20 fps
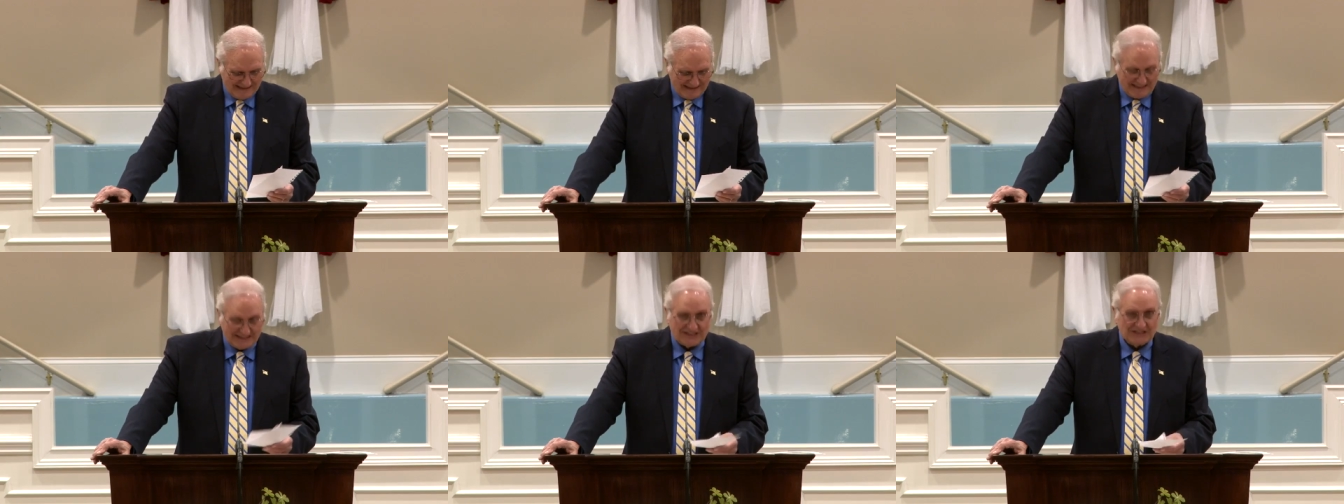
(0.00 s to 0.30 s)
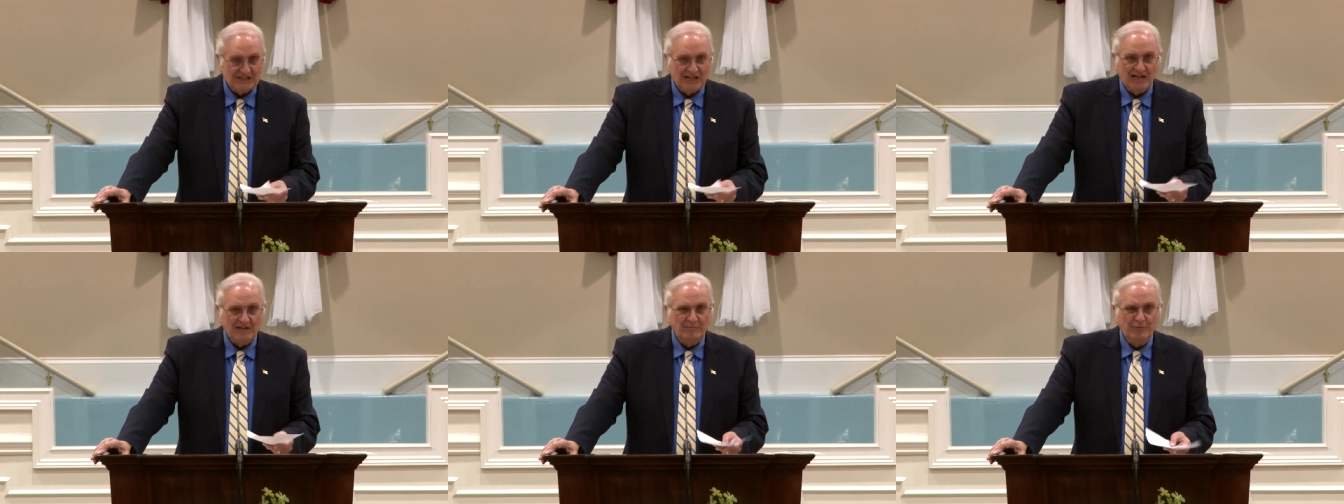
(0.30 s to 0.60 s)
This
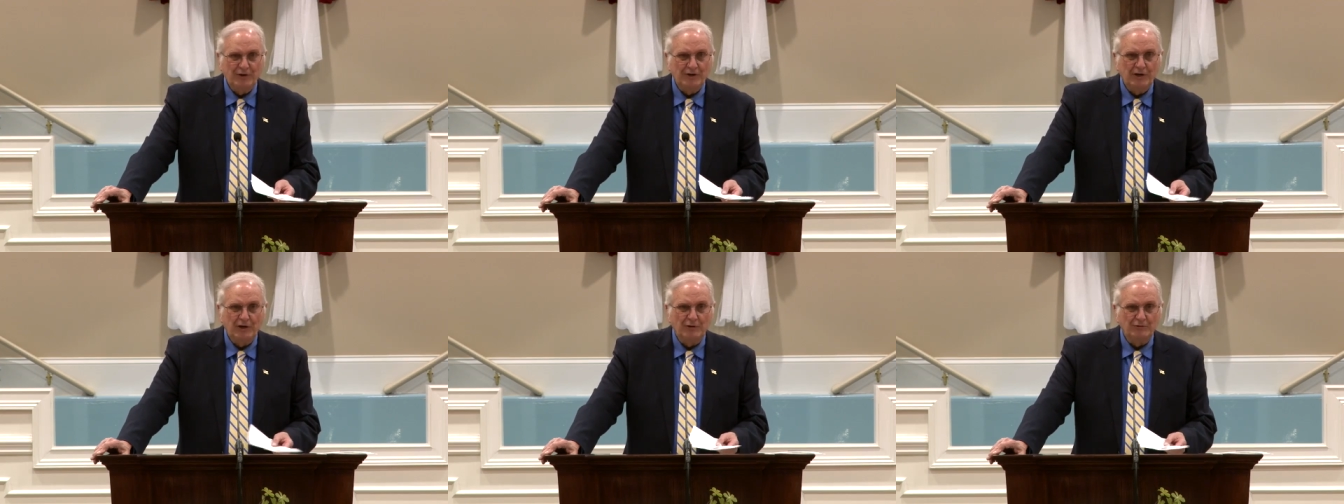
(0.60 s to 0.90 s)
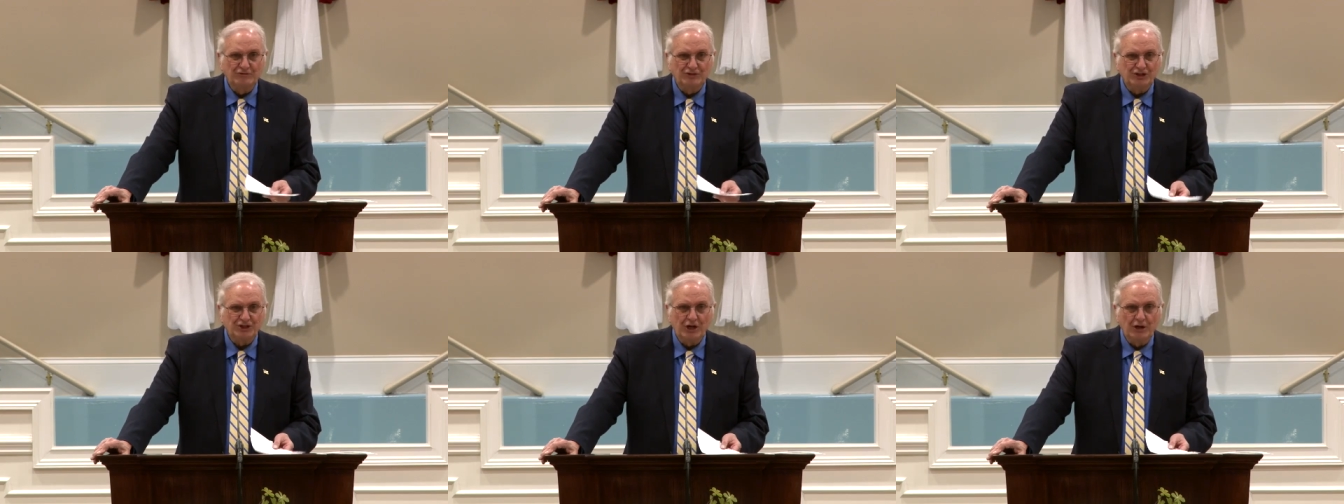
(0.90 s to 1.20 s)
is not a put
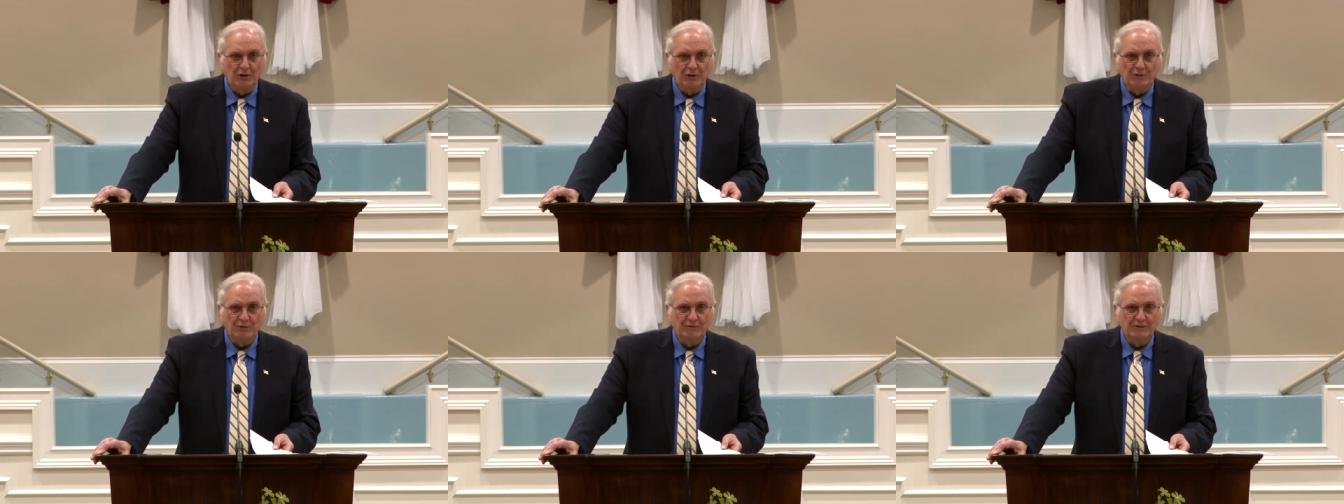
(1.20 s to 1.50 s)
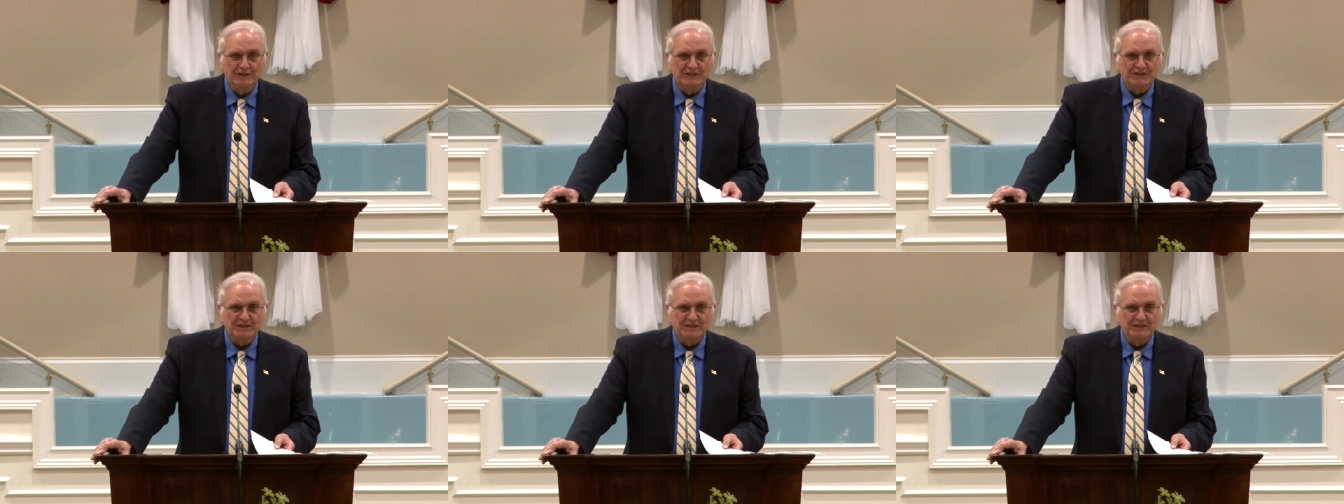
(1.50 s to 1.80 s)
on show.
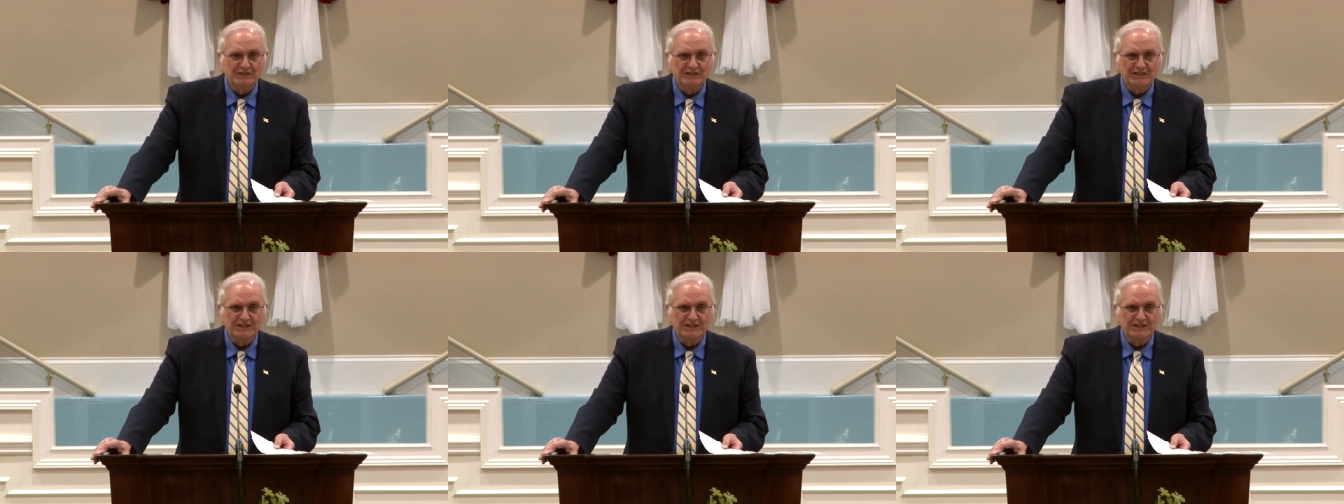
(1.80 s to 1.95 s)
This is,